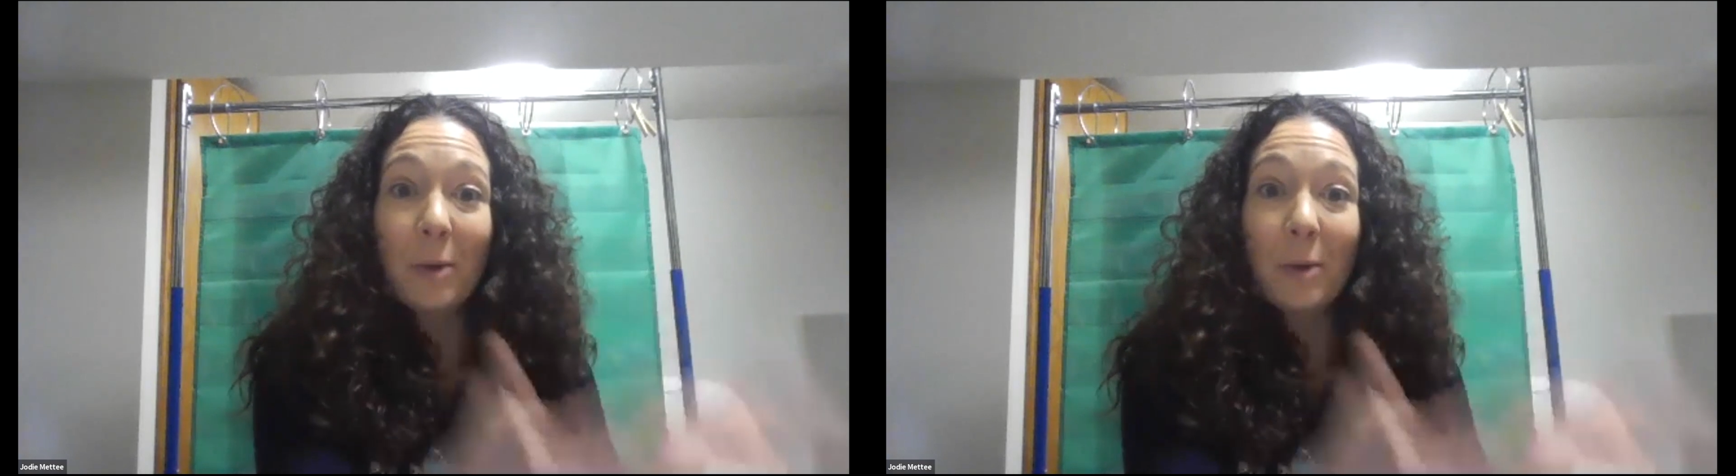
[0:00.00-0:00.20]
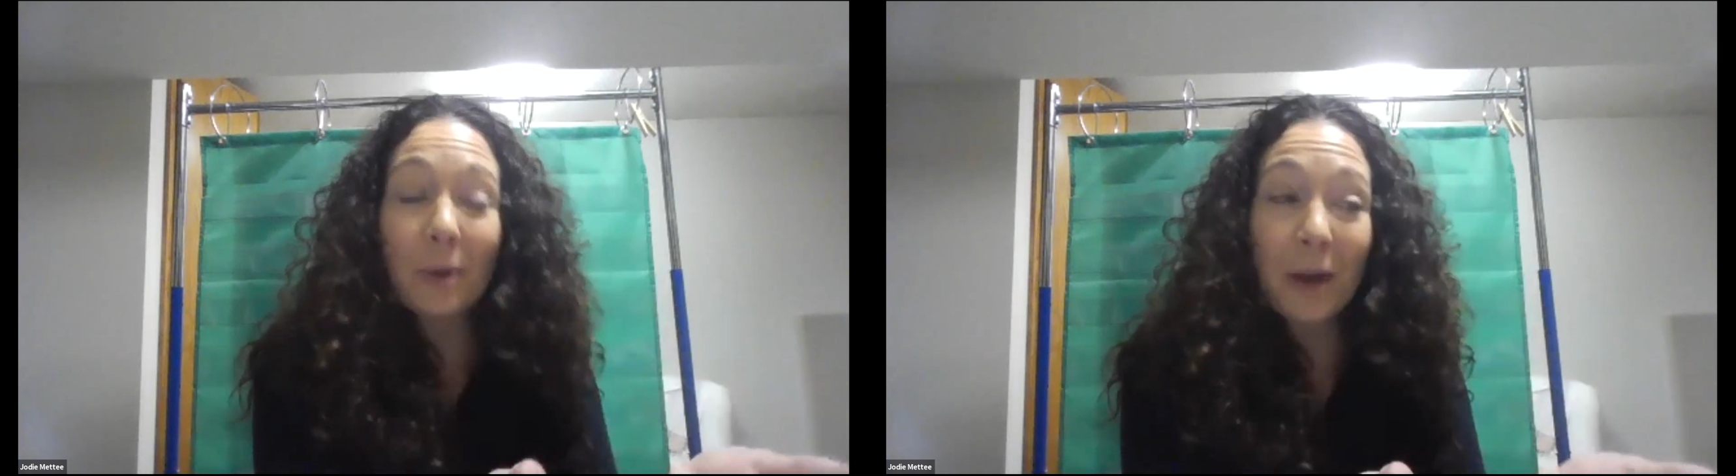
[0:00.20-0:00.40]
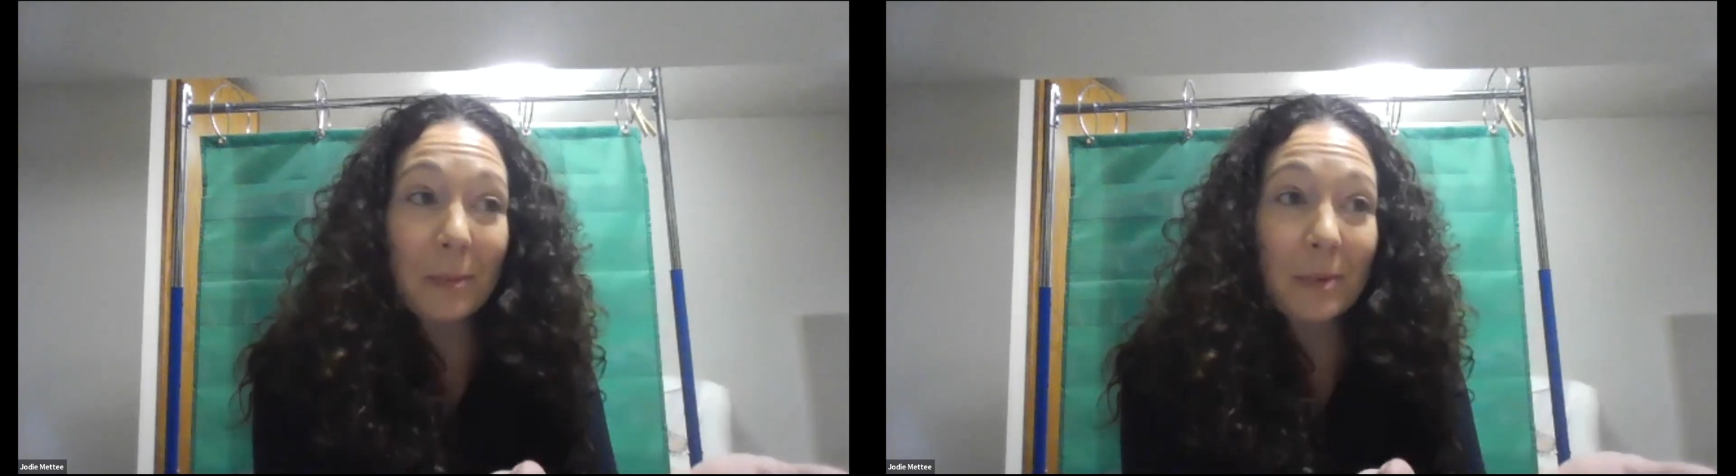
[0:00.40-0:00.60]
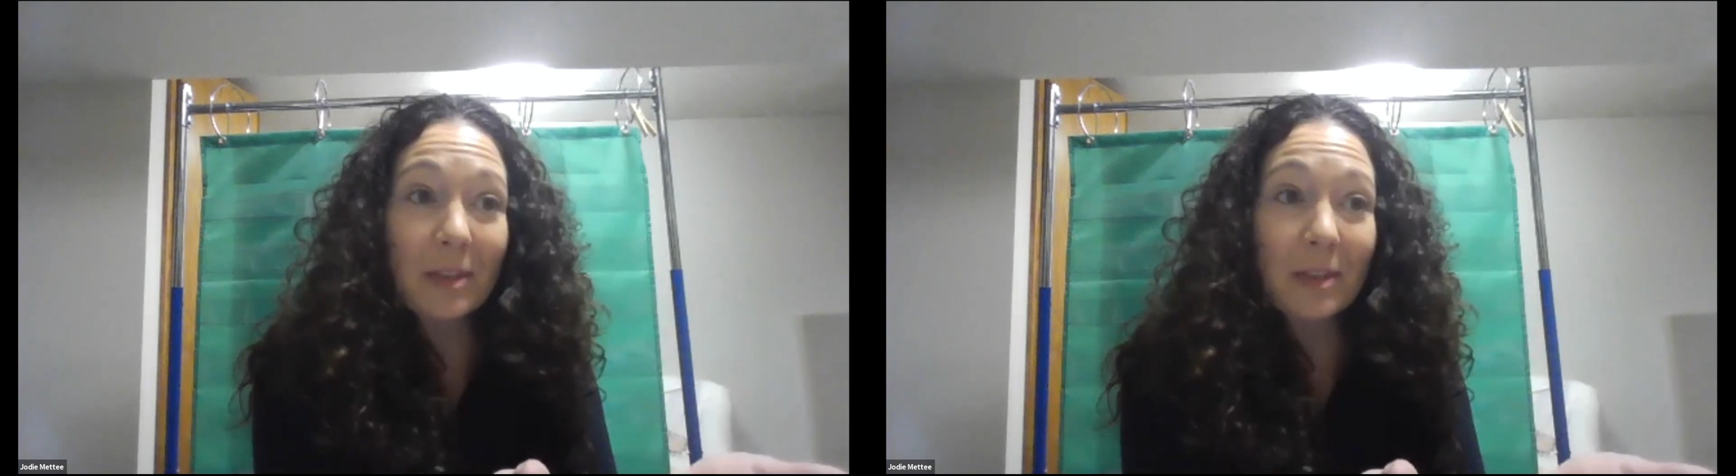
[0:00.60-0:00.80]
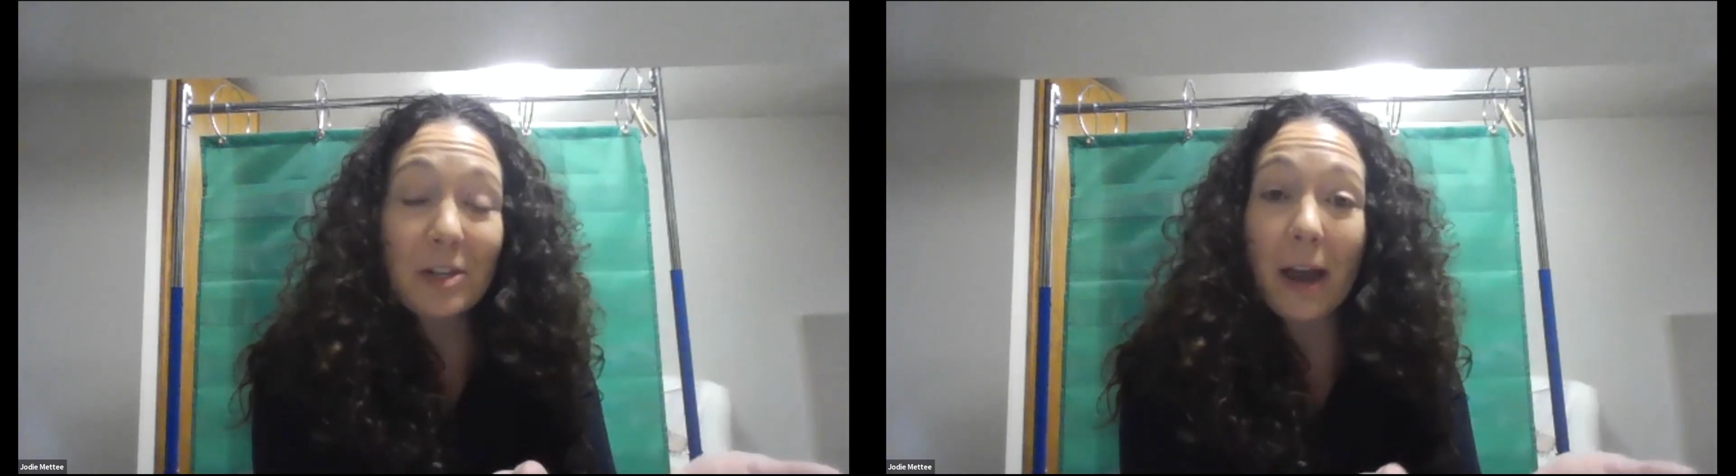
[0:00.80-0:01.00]
we're helping
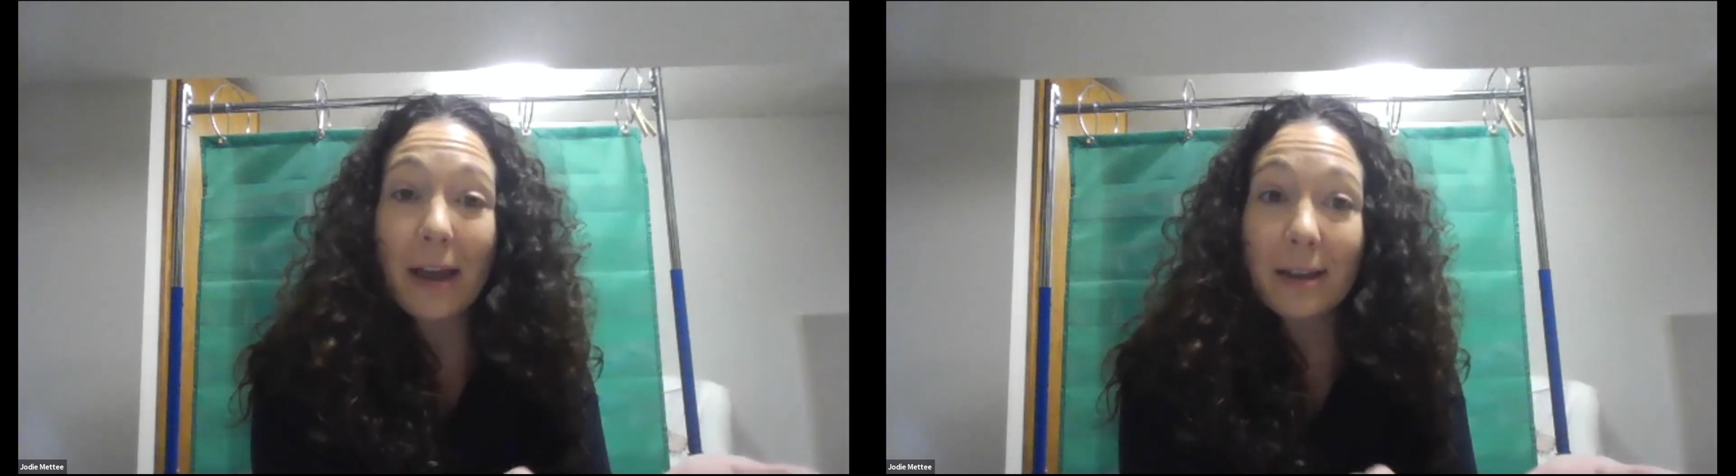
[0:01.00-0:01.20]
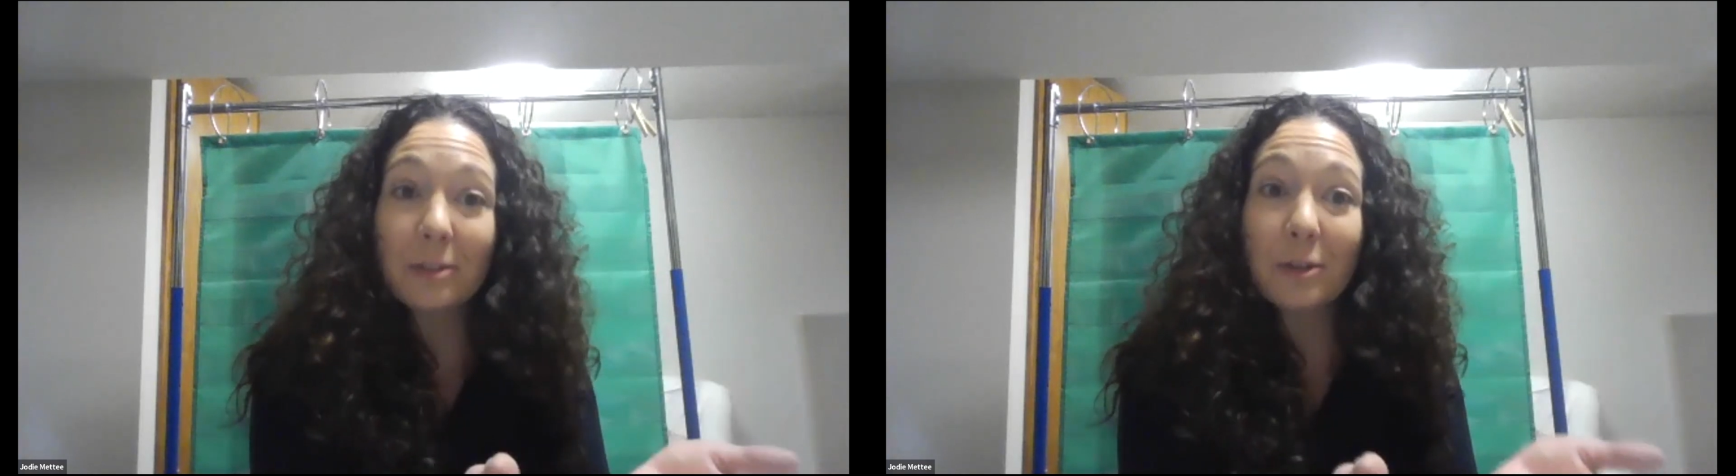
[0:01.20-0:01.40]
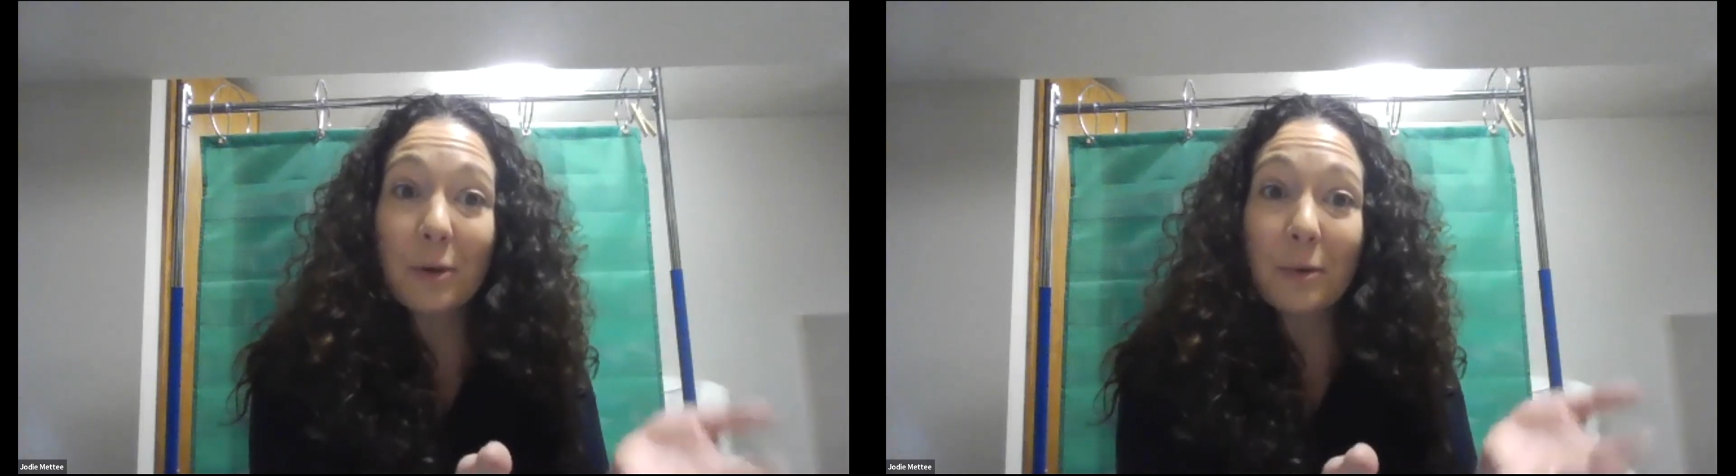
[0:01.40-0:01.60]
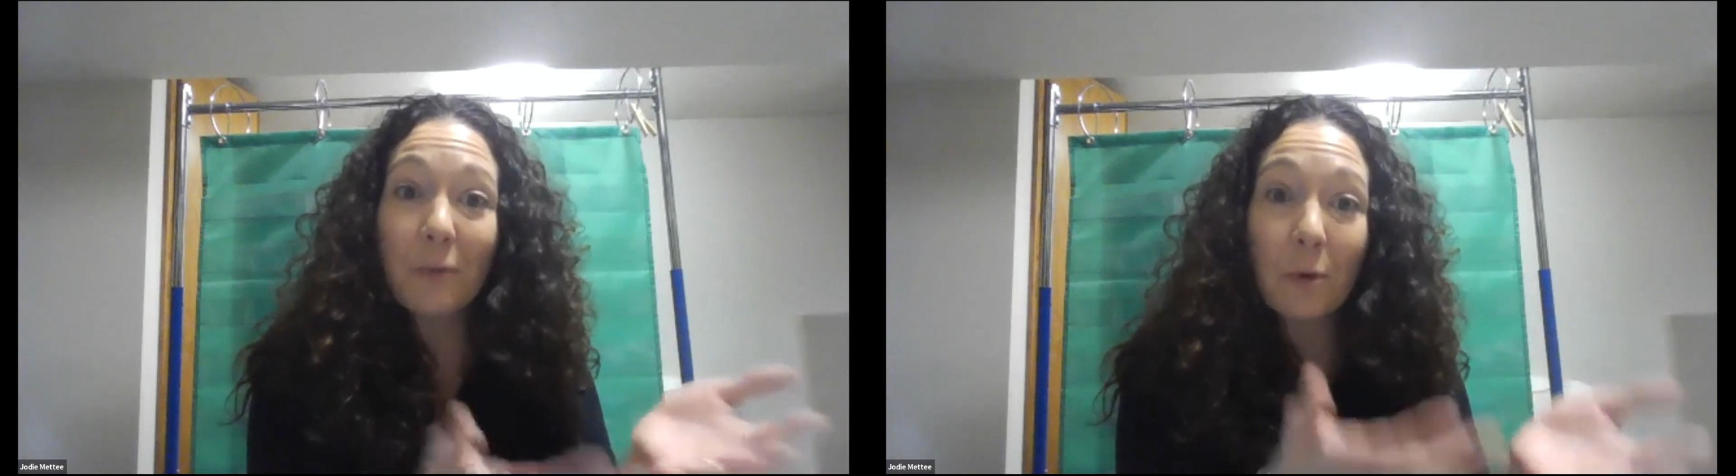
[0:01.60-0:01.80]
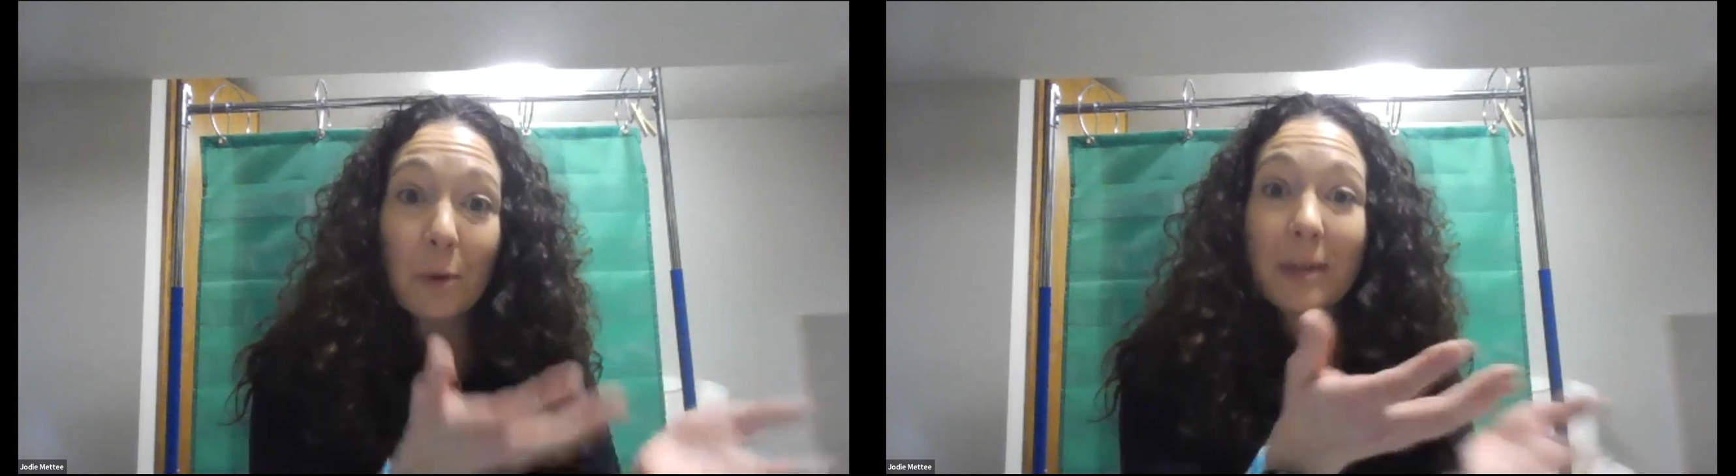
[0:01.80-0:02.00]
the child go
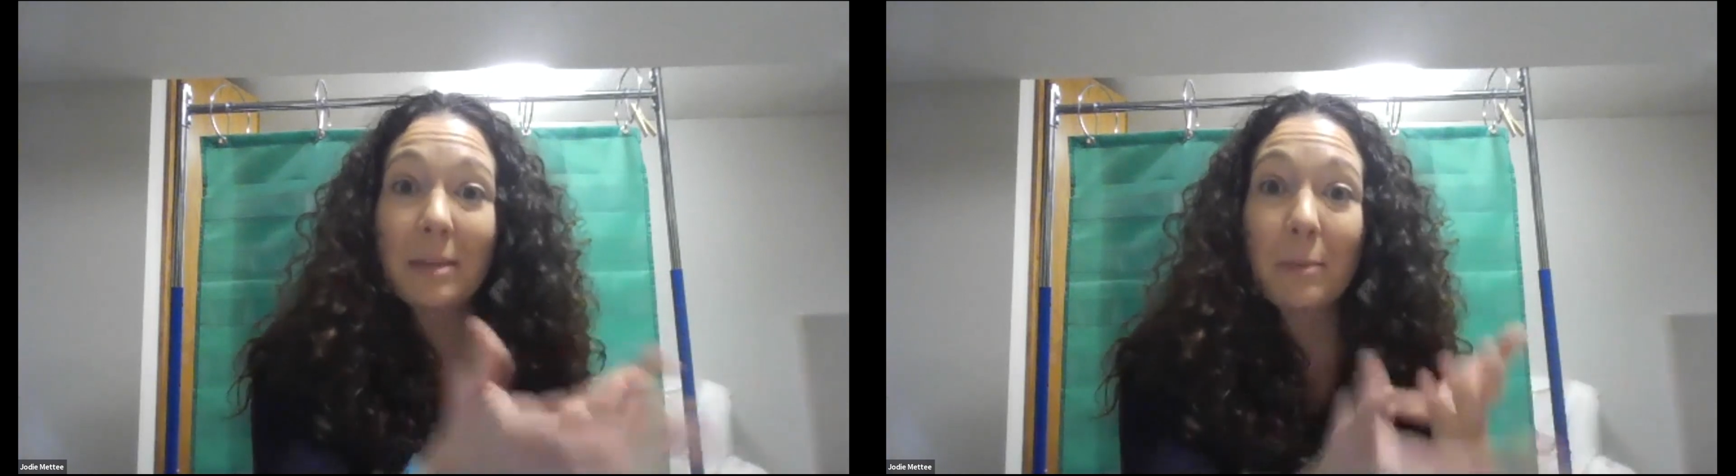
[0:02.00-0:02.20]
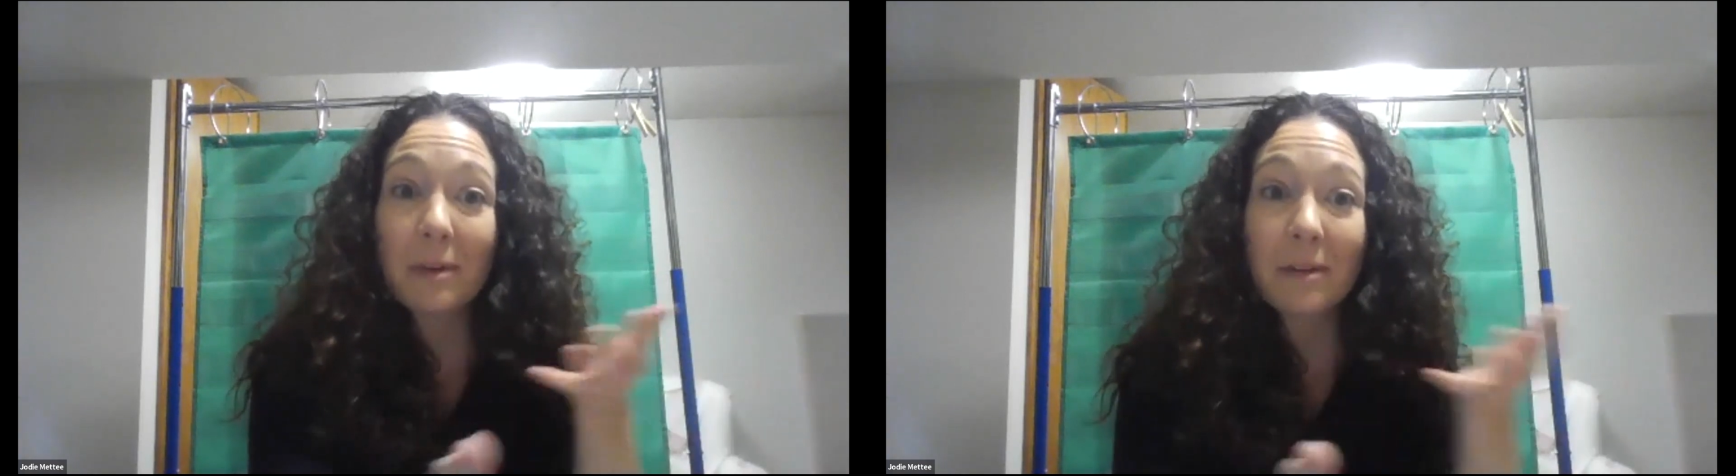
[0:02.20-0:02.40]
forward, because then